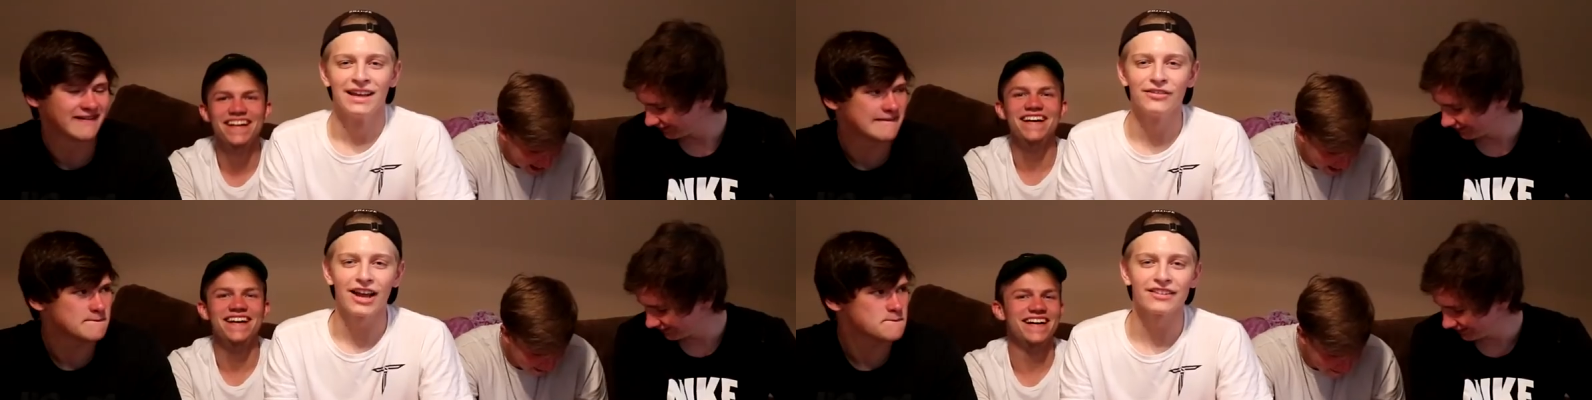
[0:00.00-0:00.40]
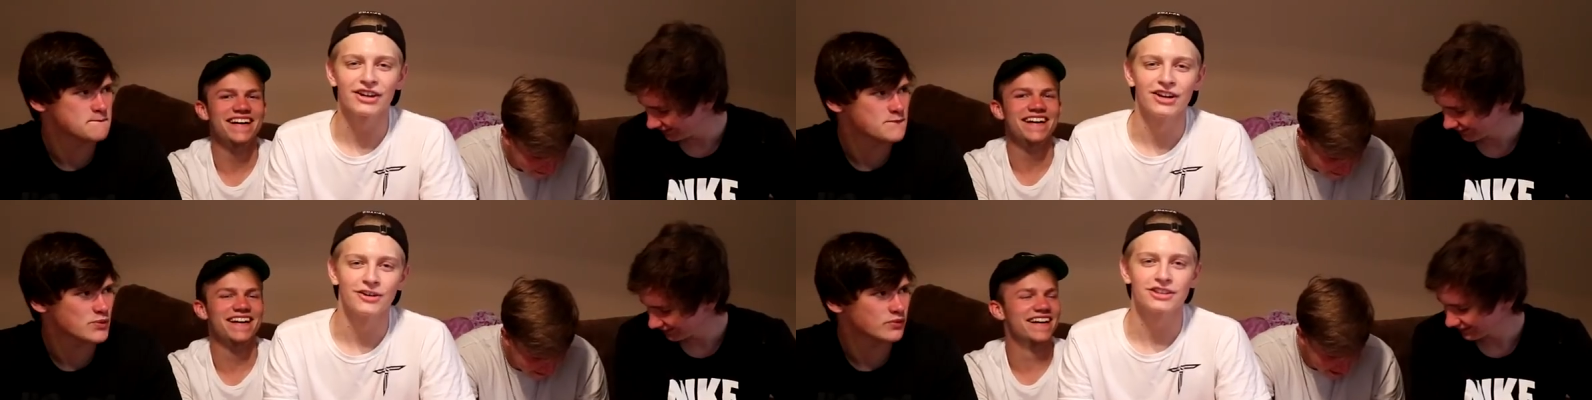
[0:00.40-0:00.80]
Speaker 1: If you guys
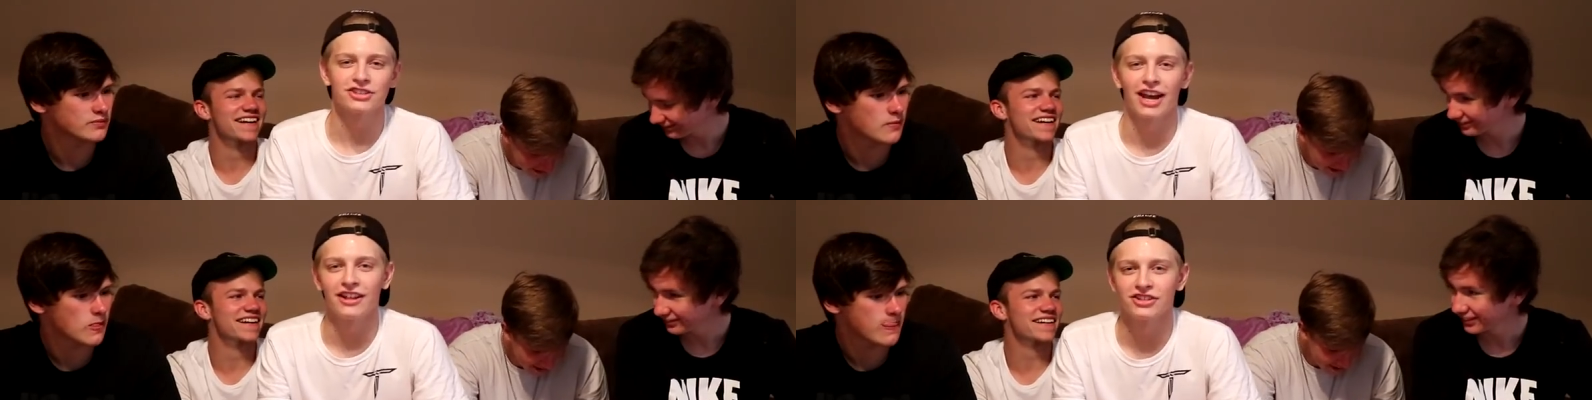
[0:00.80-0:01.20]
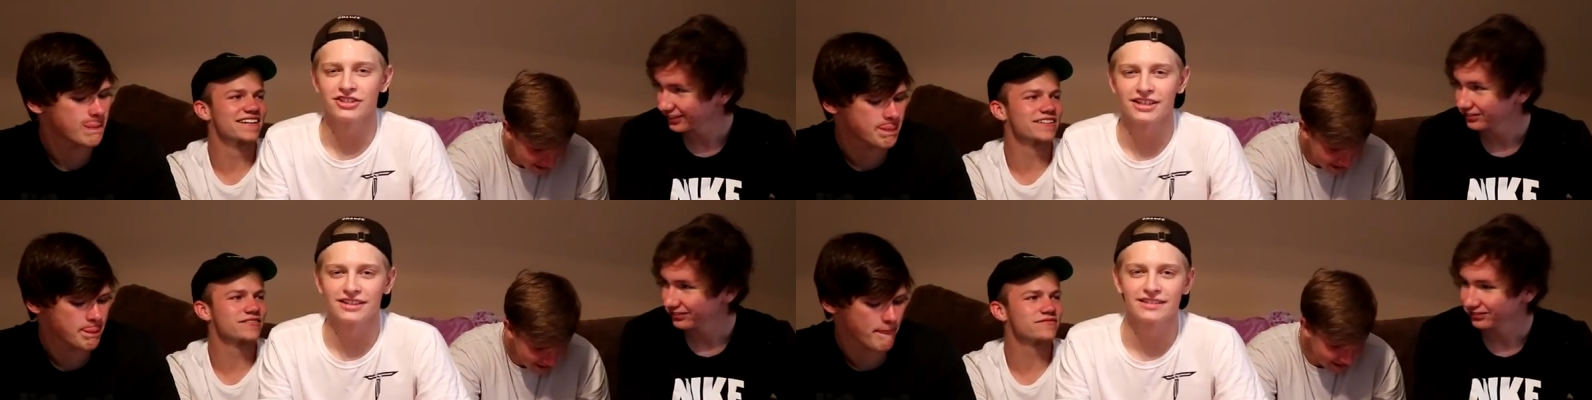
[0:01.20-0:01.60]
don't know what the challenge
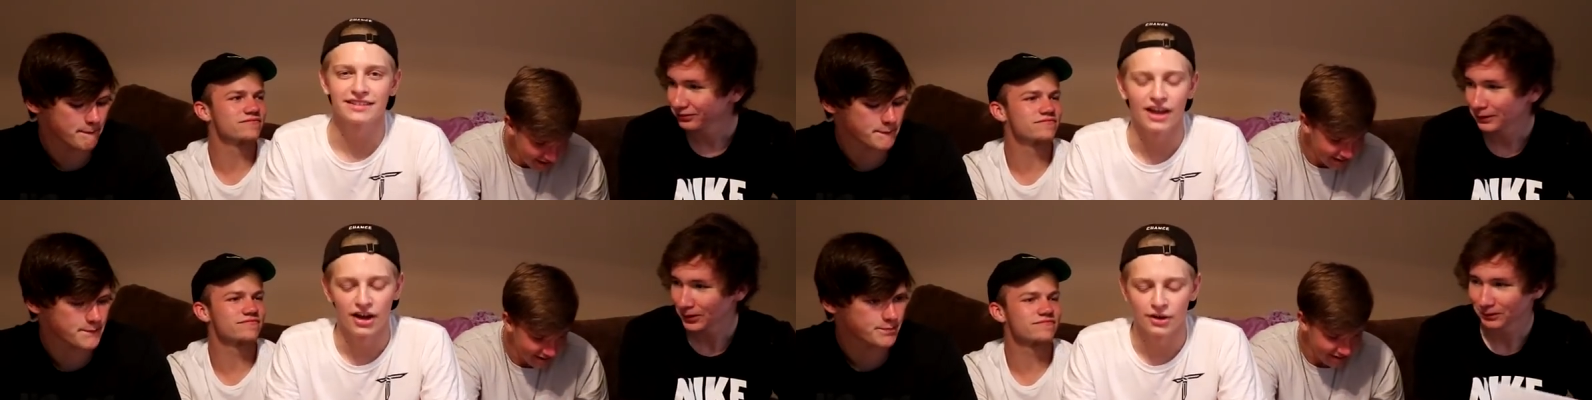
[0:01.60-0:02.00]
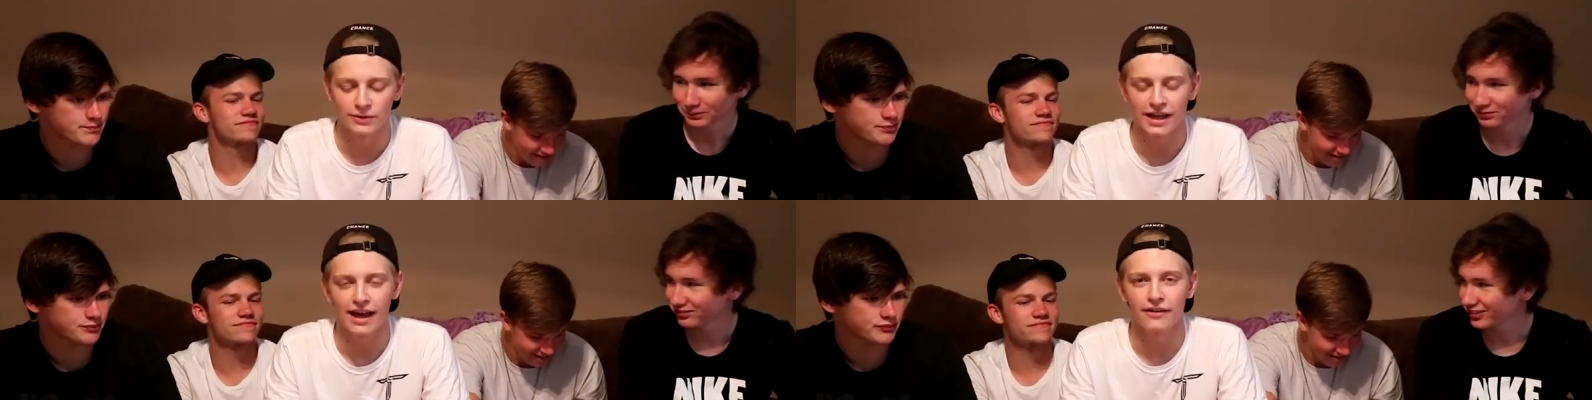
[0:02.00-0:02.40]
is, uh,
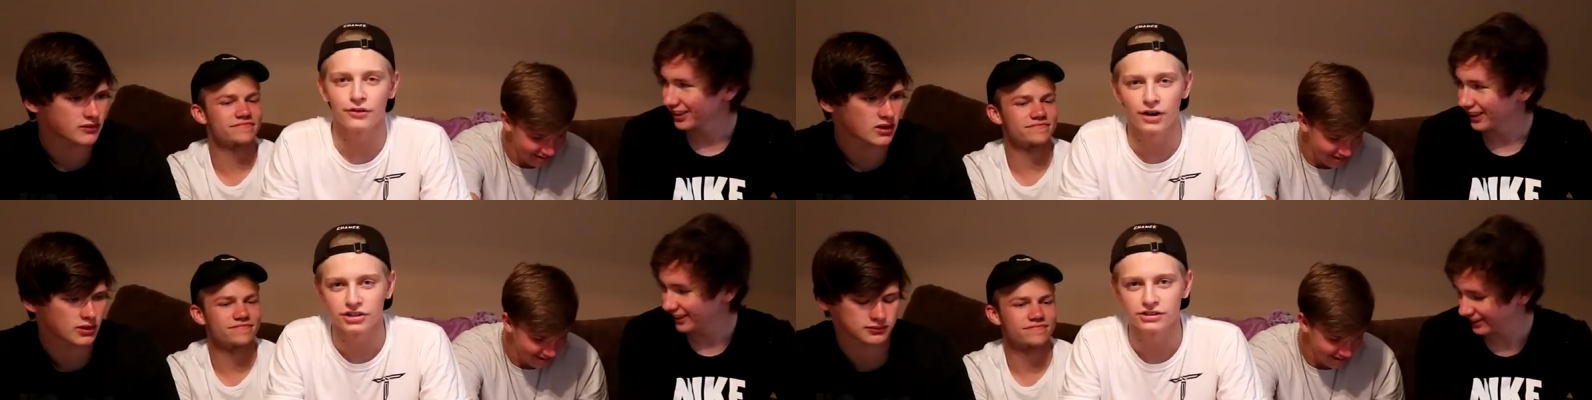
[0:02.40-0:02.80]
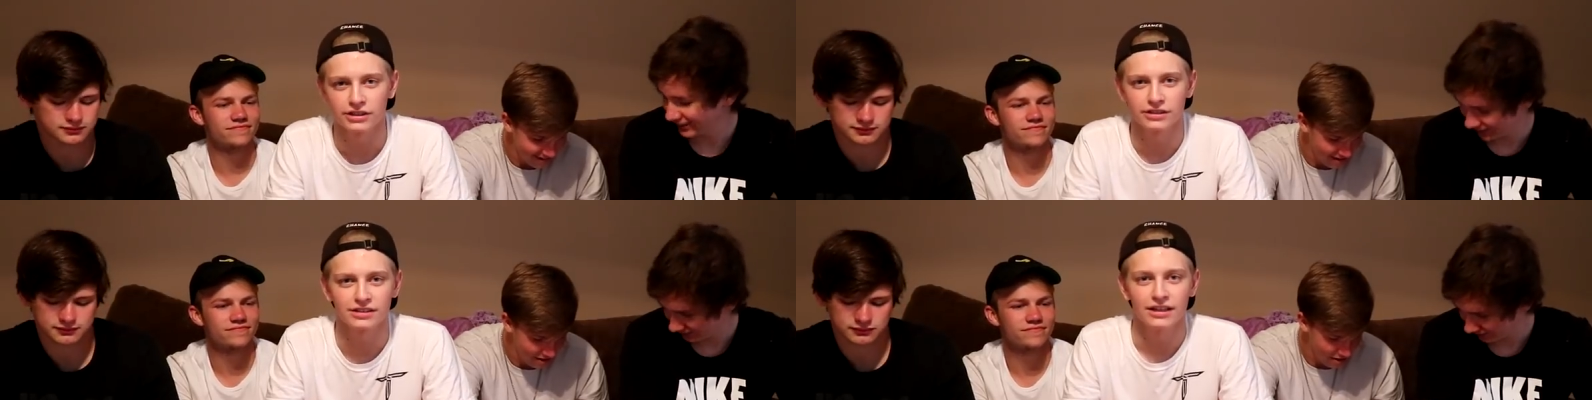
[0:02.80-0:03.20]
we have
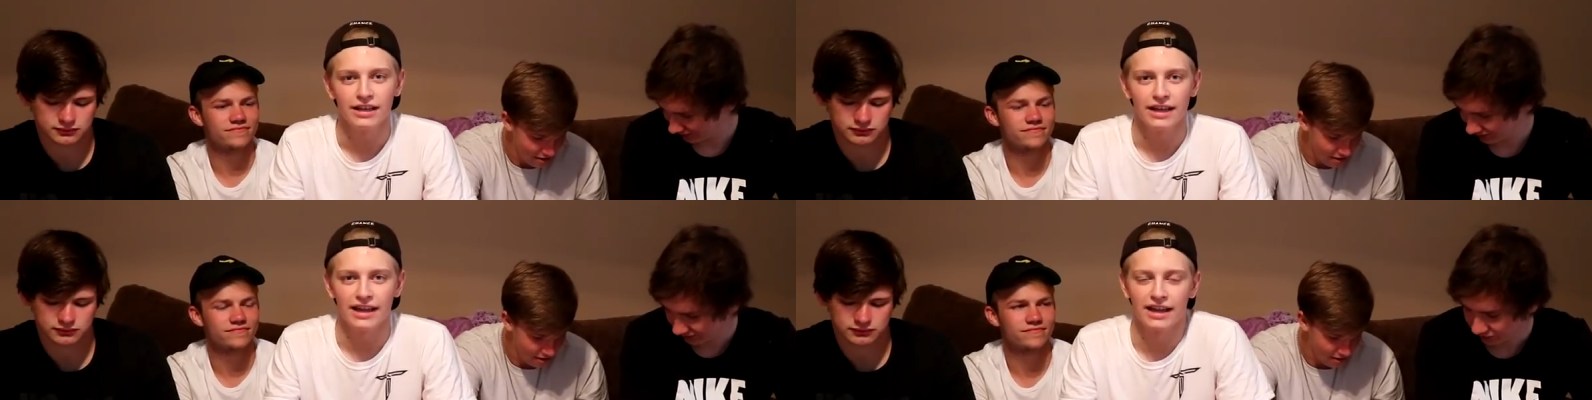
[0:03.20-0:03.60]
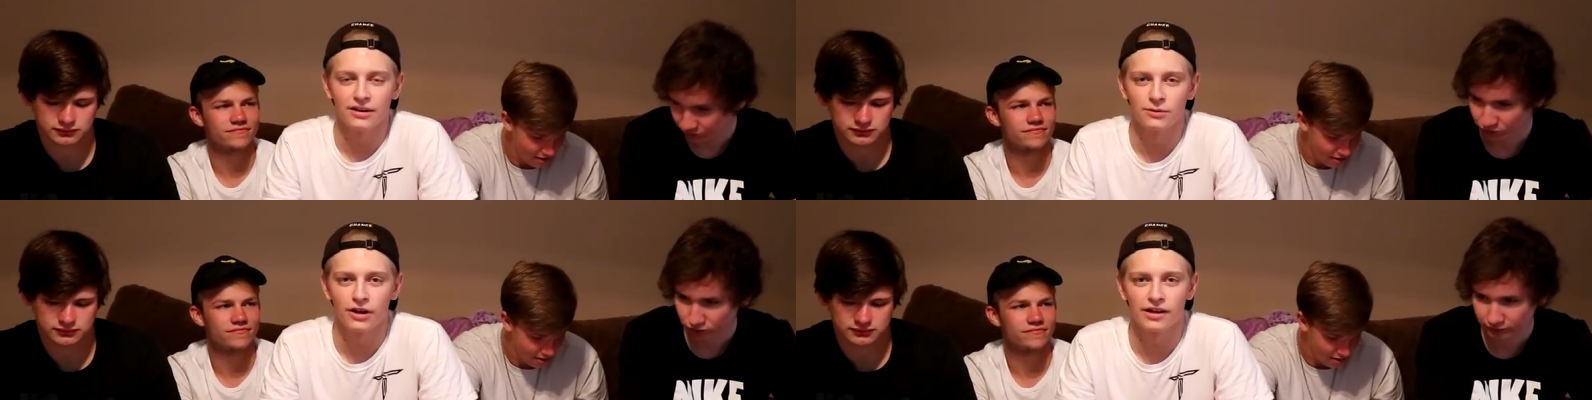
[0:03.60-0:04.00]
questions
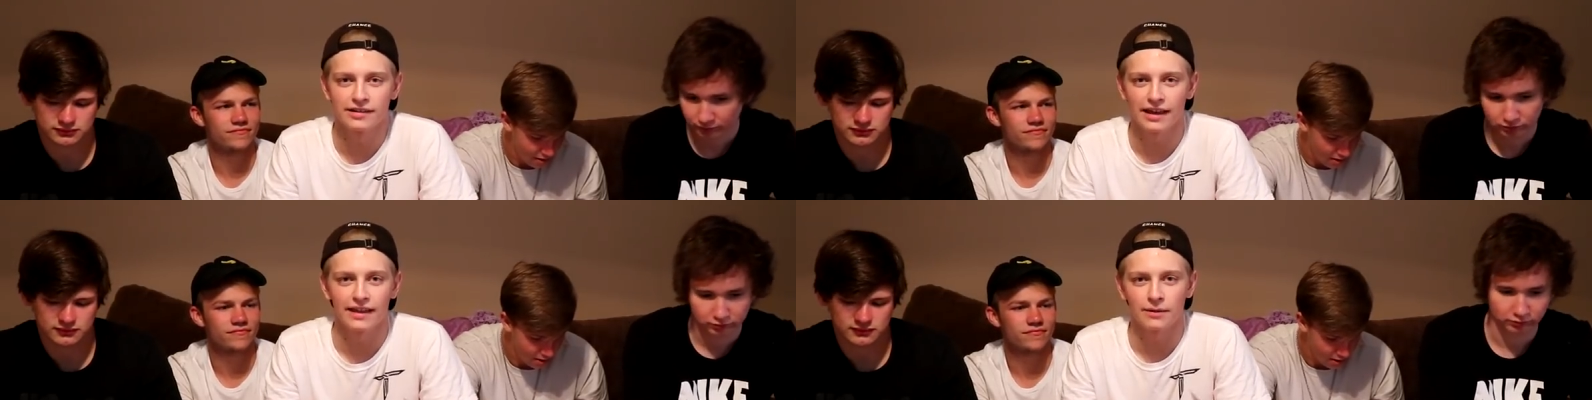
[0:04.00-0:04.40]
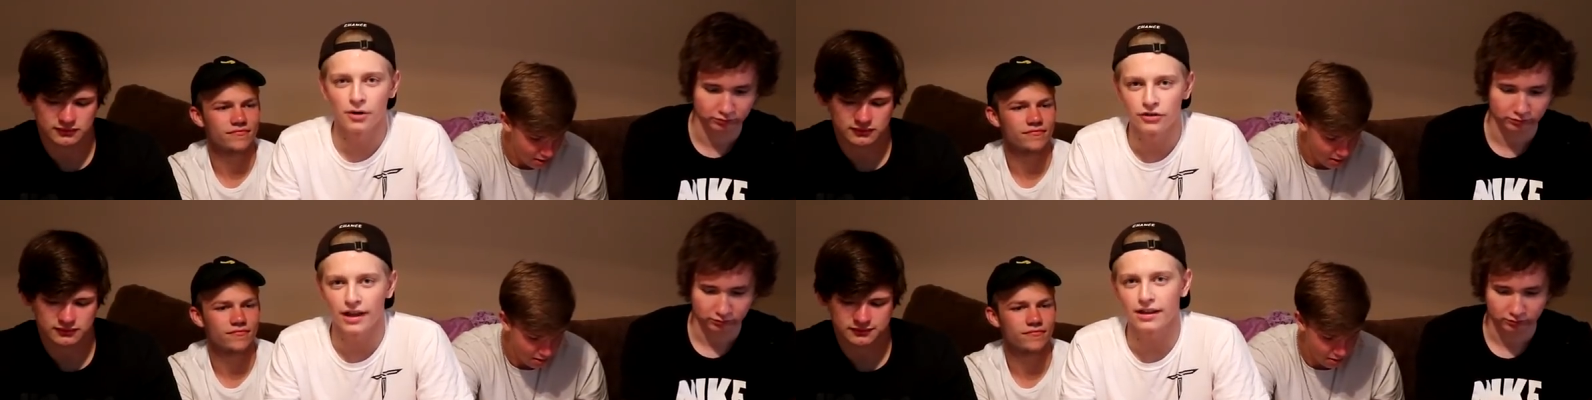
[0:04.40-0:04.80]
and we'll say, like,
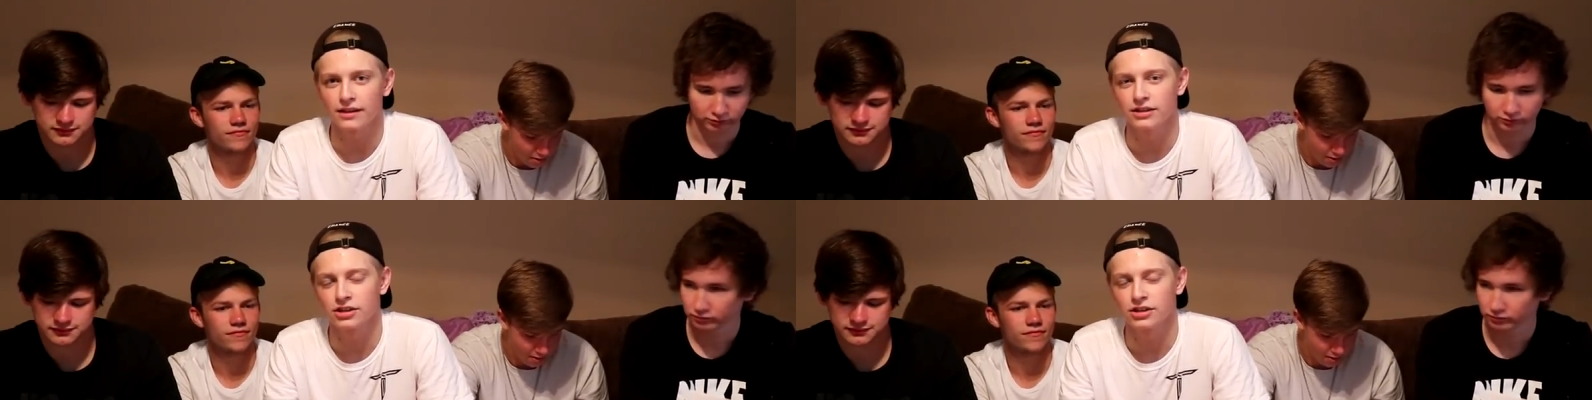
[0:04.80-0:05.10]
most likely